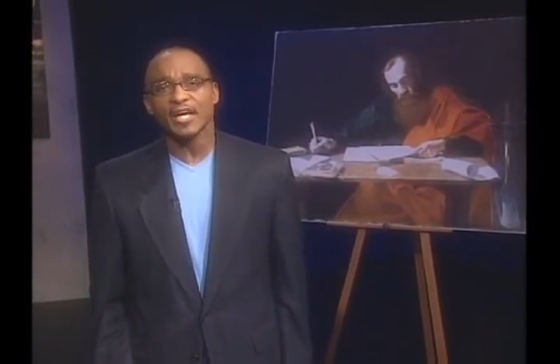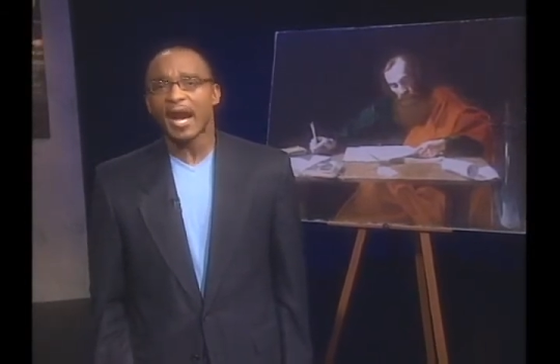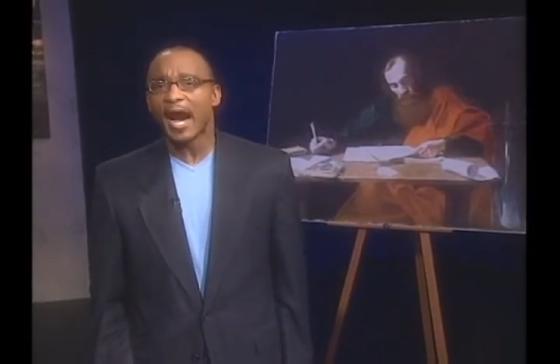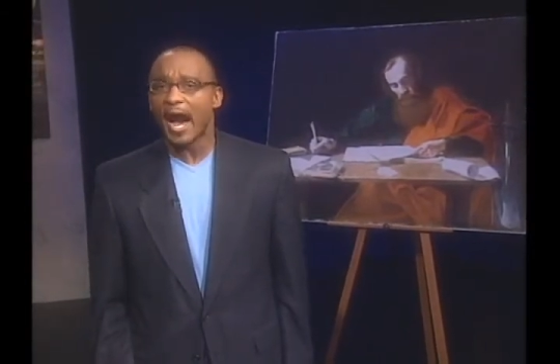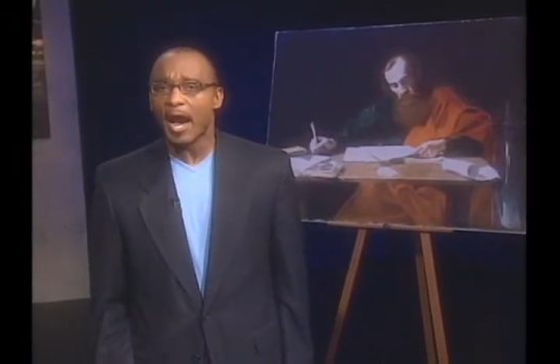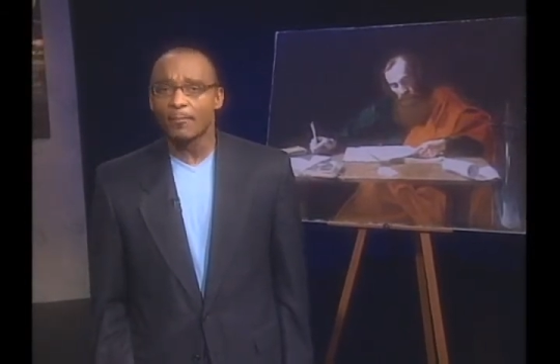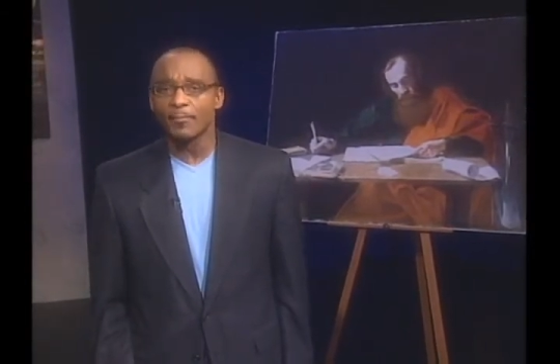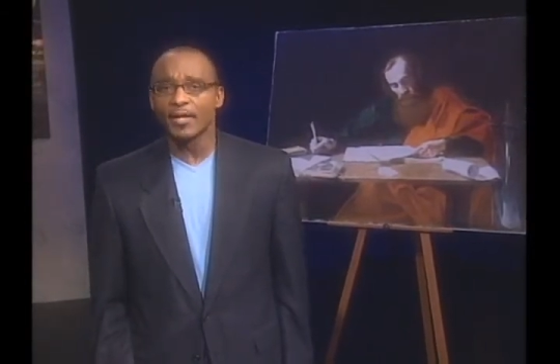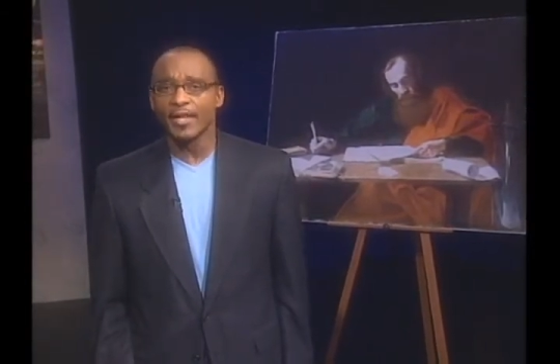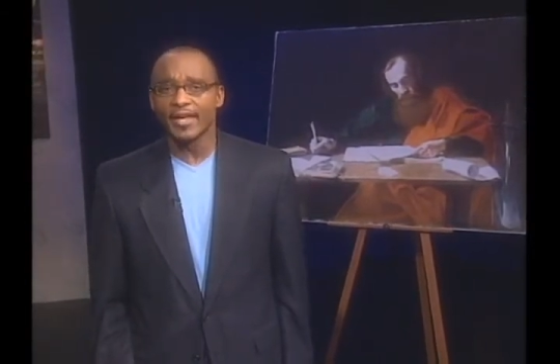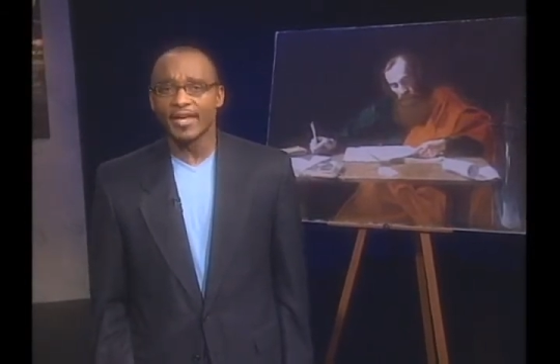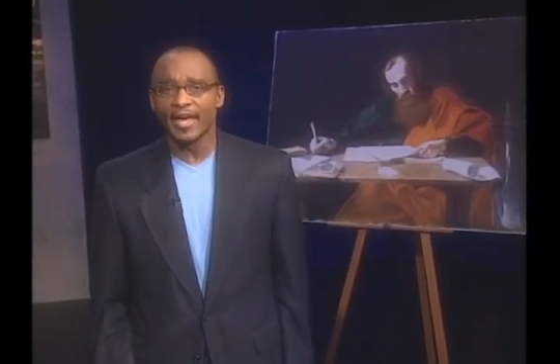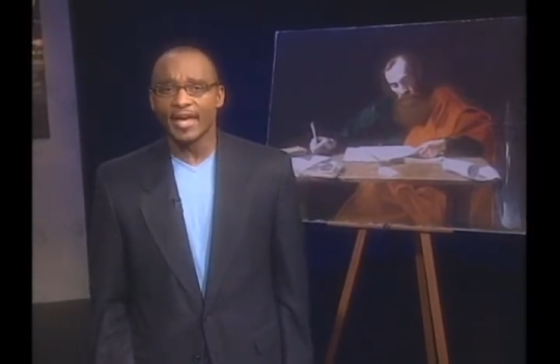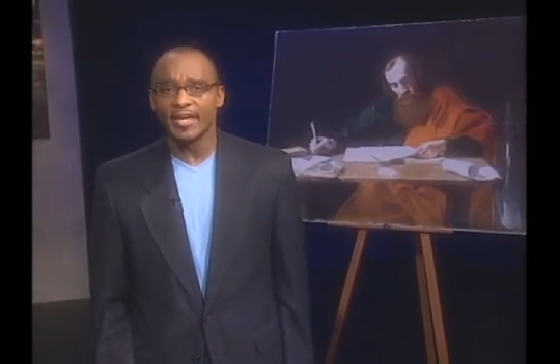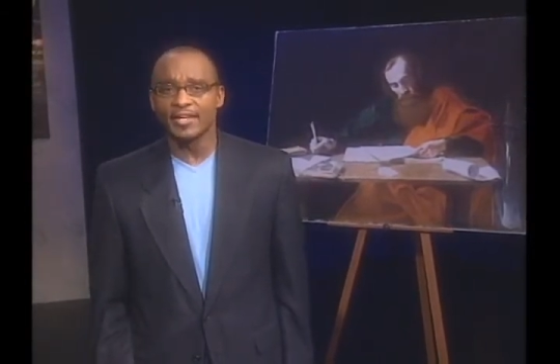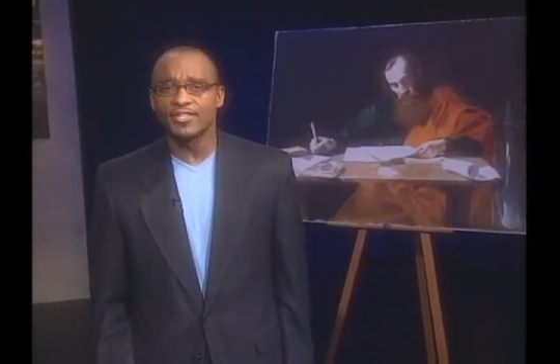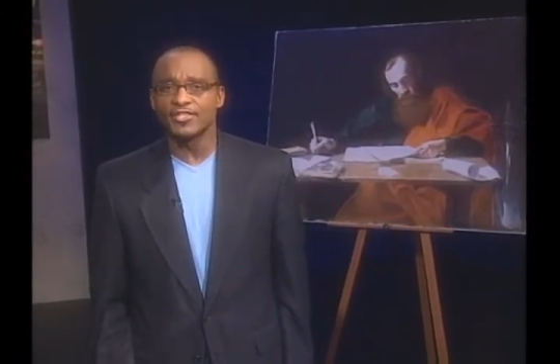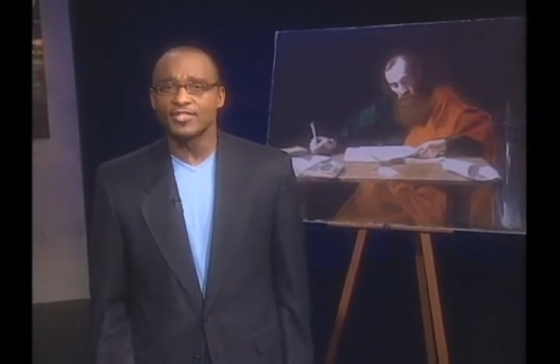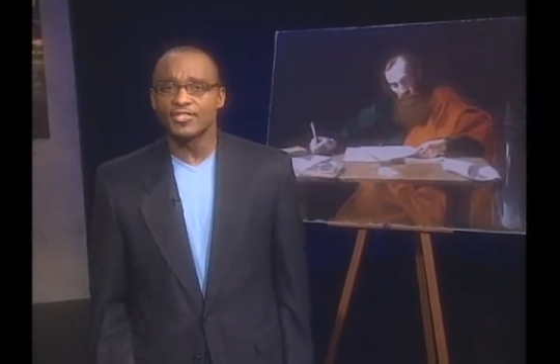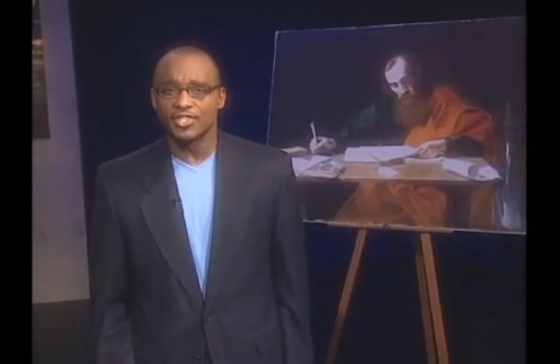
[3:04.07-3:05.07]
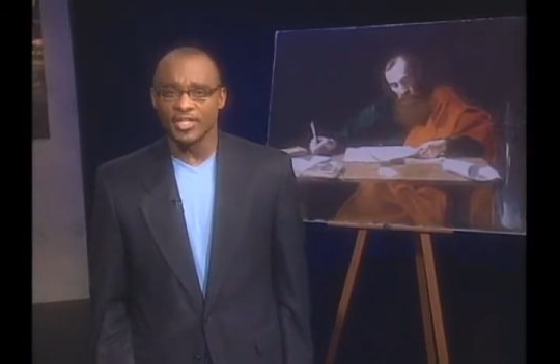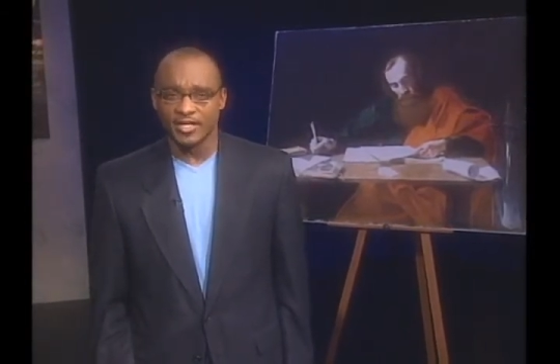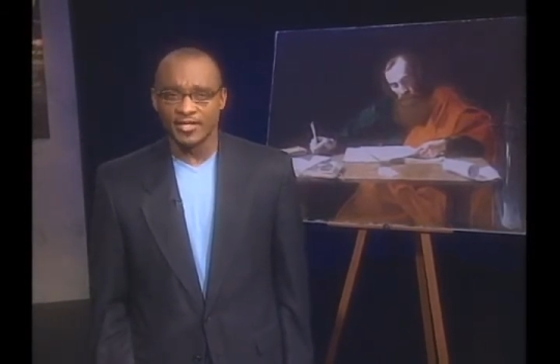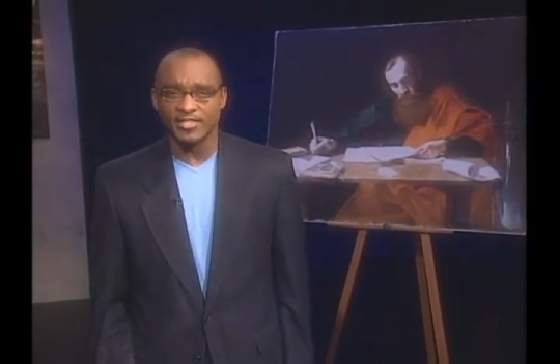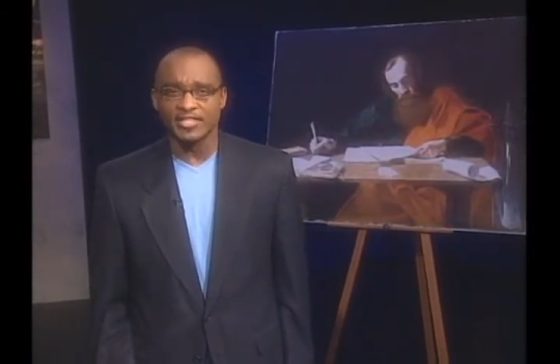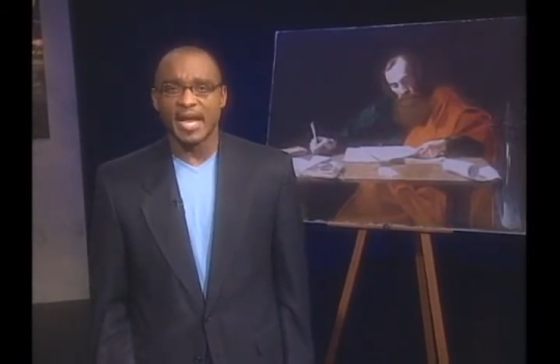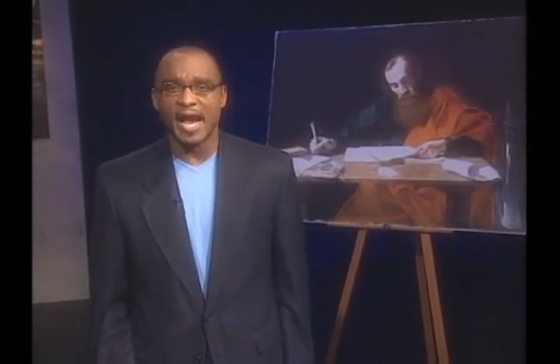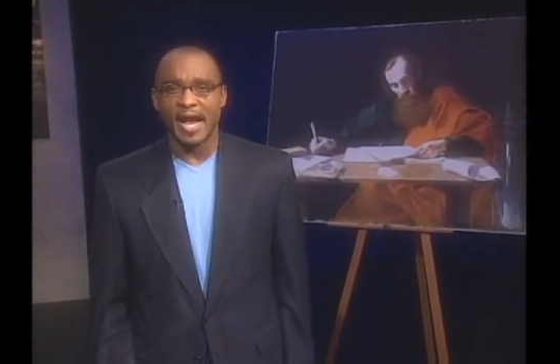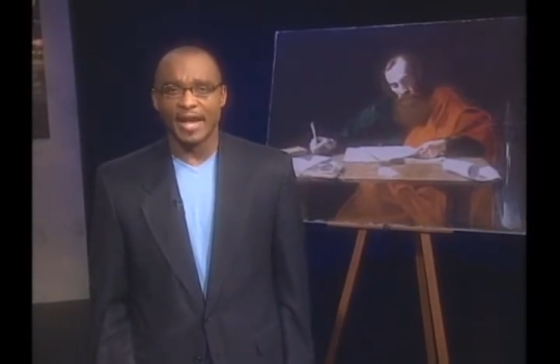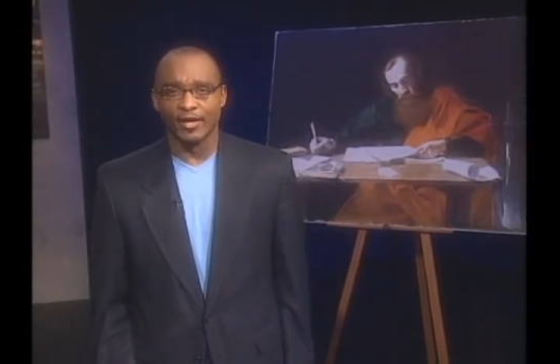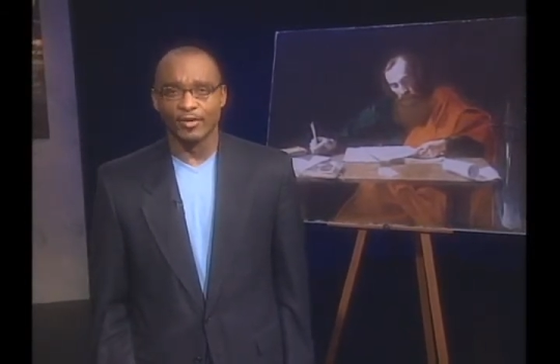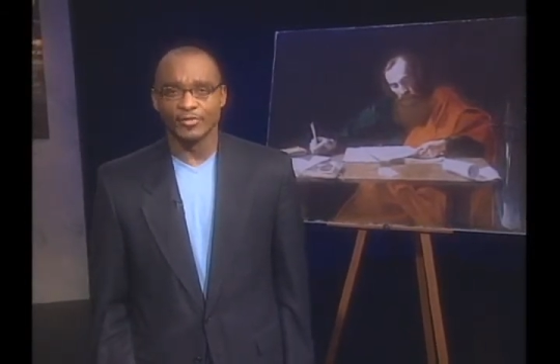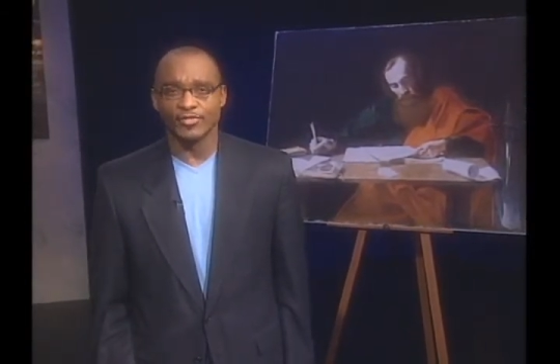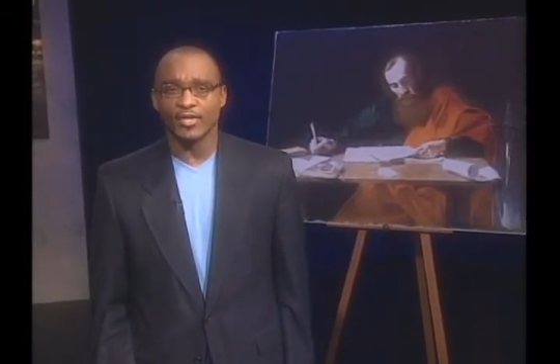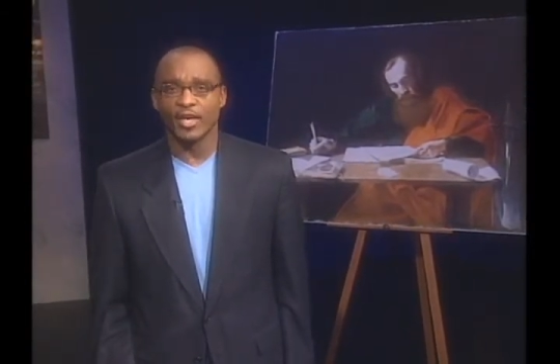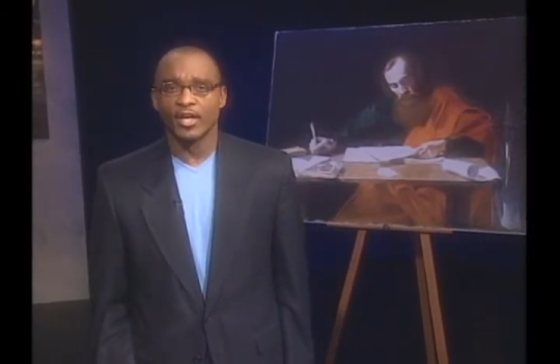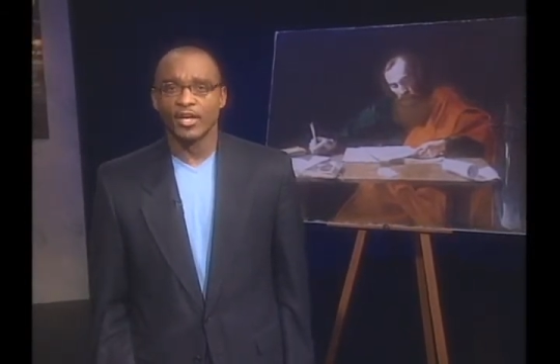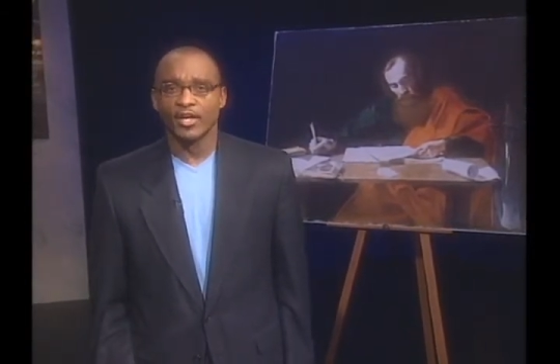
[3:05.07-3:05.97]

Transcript: obligate Gentiles